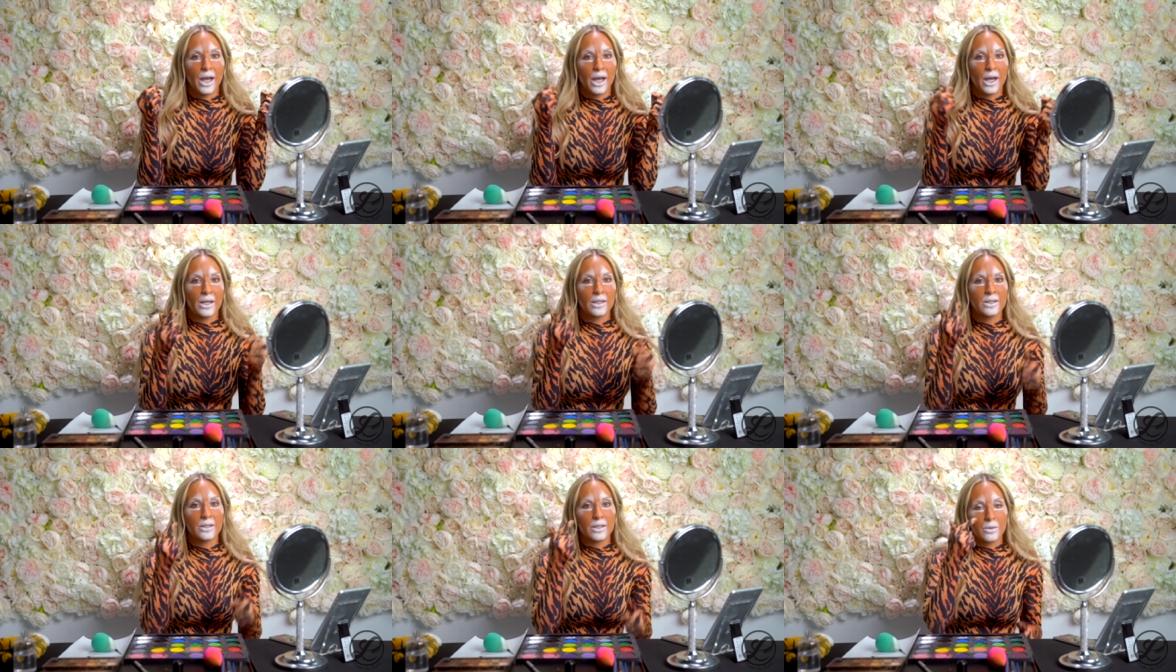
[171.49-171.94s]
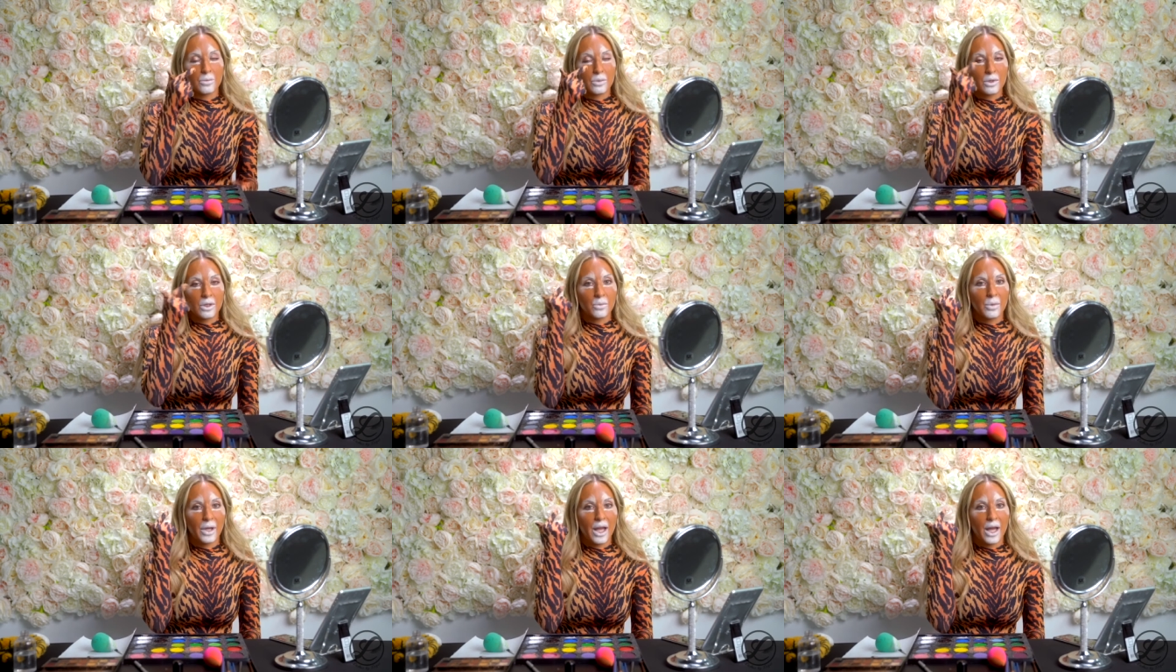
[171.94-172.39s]
eyes and I'm
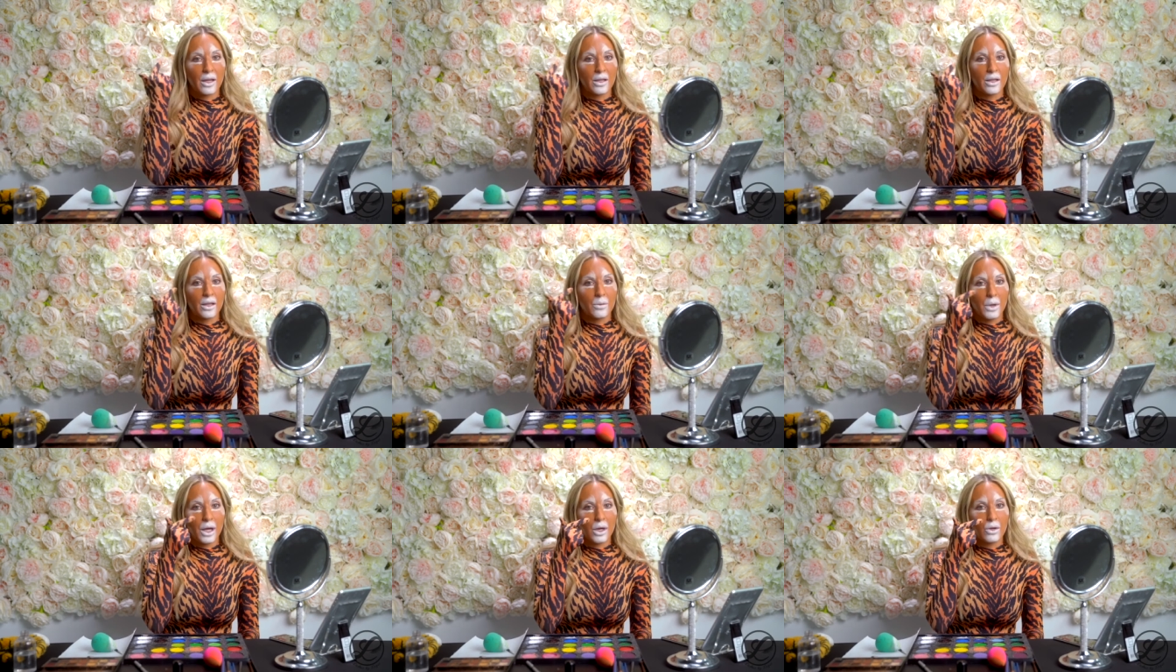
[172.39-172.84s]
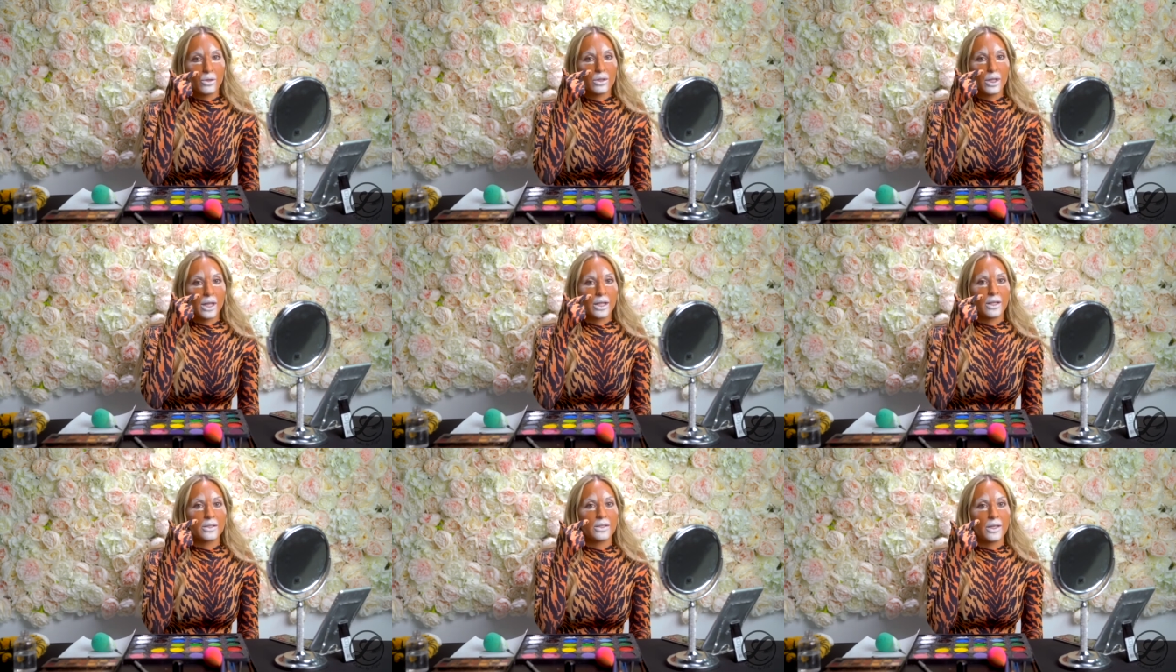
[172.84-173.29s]
gonna black them out
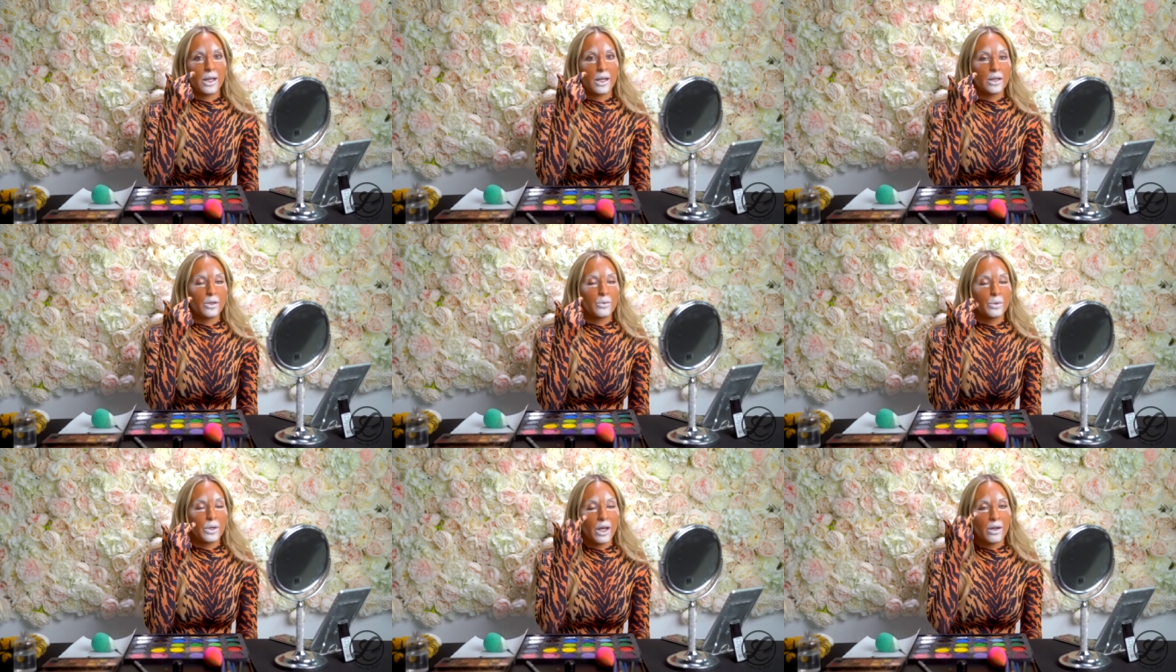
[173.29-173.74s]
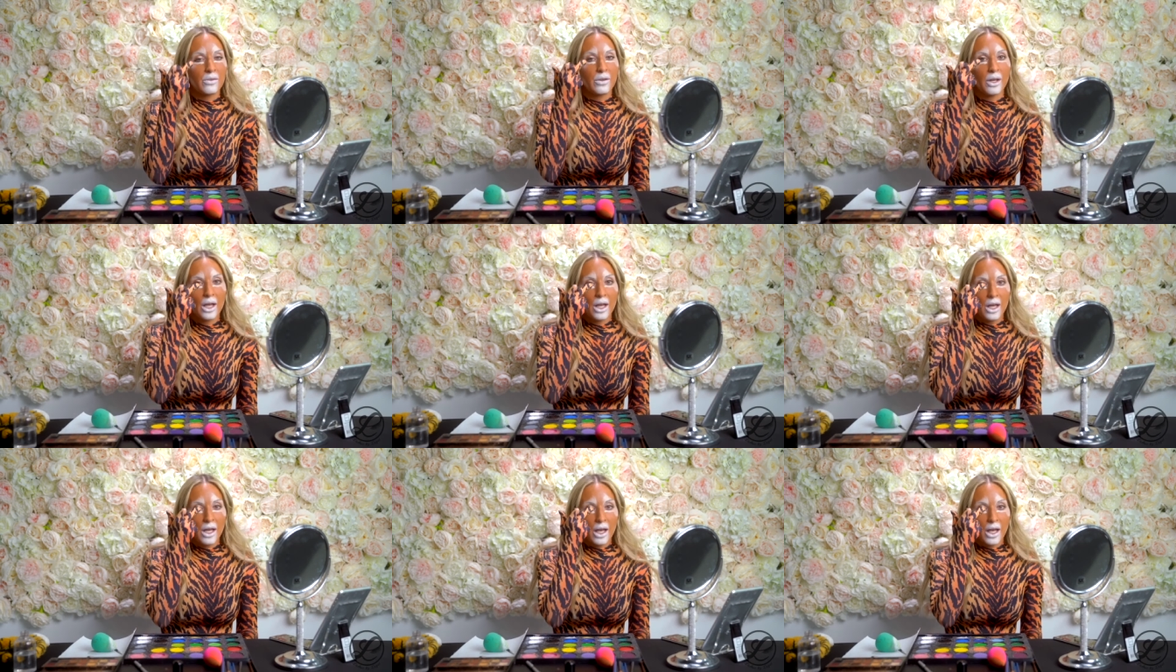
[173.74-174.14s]
like a tiger would have